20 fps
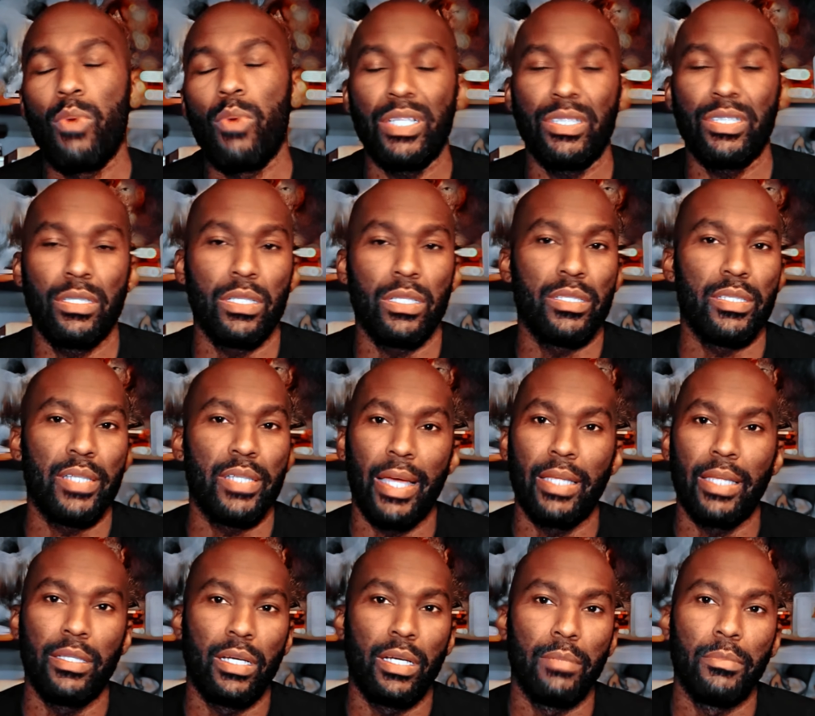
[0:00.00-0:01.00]
watching a
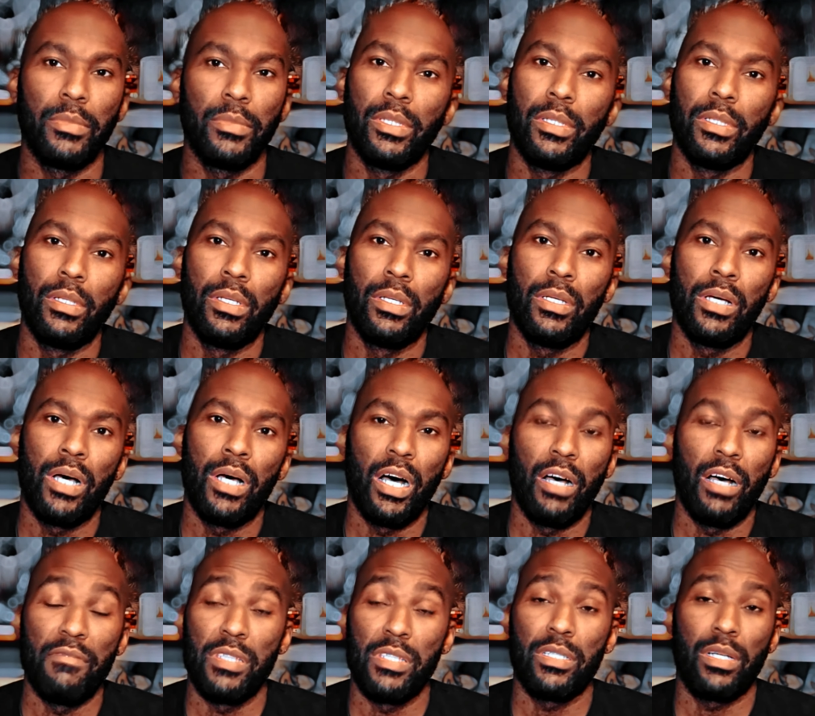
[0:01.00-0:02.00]
stand-up,
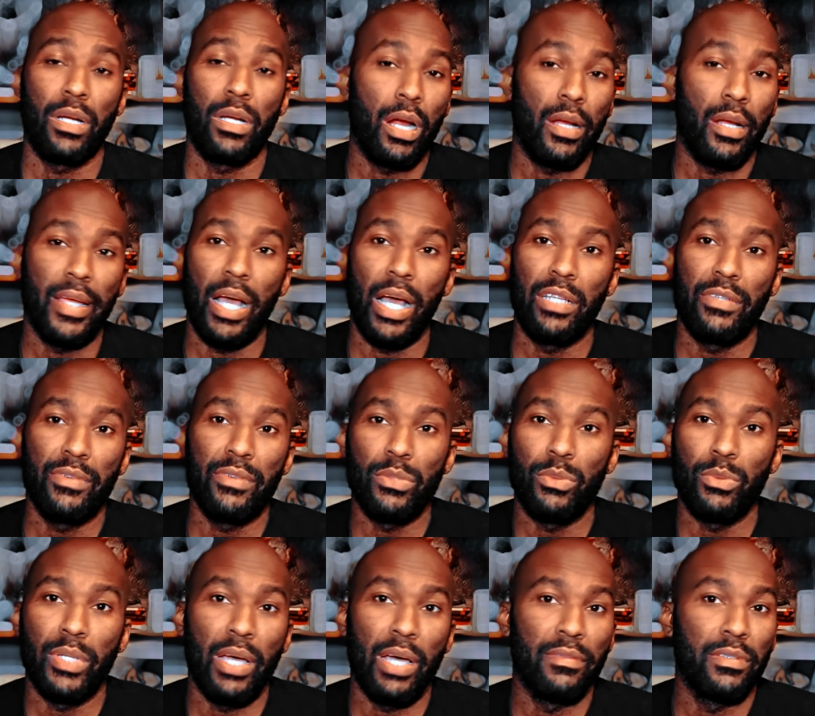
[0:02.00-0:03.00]
visiting art
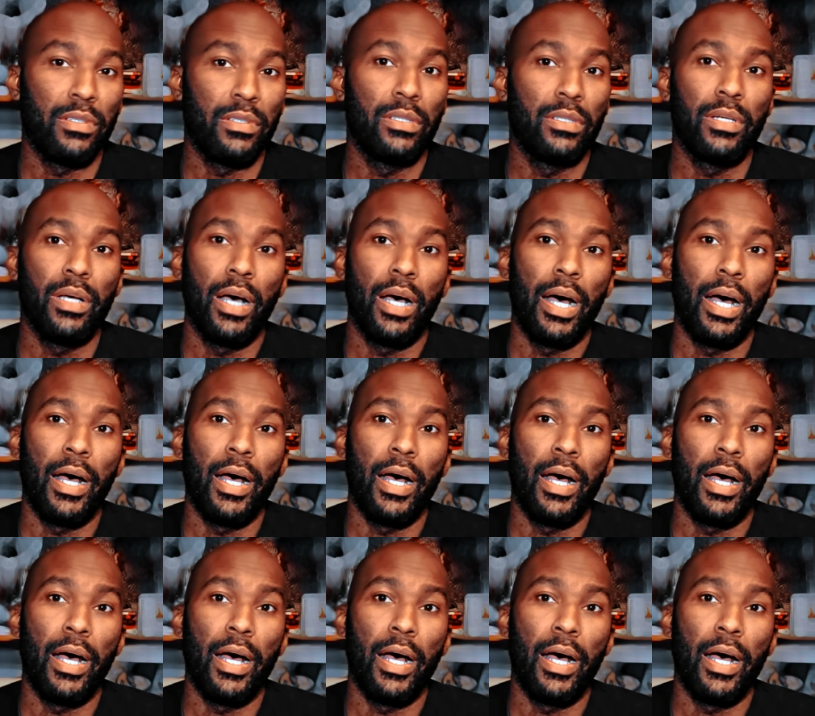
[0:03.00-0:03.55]
galleries, whatever.